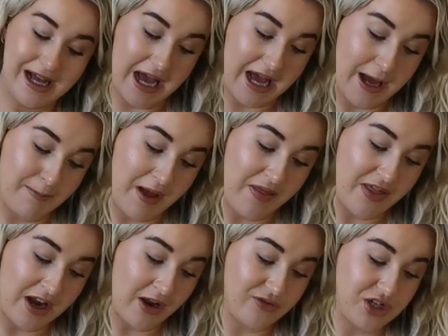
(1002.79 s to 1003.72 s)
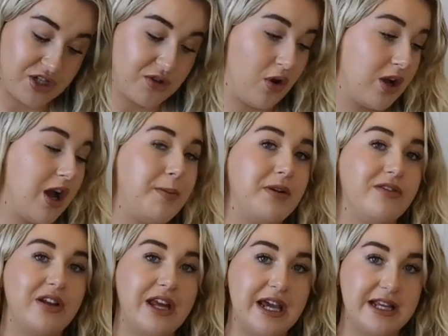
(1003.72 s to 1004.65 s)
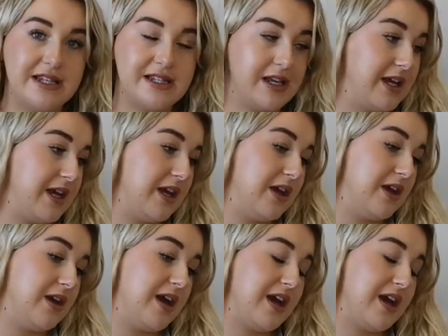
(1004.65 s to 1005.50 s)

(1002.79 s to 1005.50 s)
And then I've just got a couple of leads in here,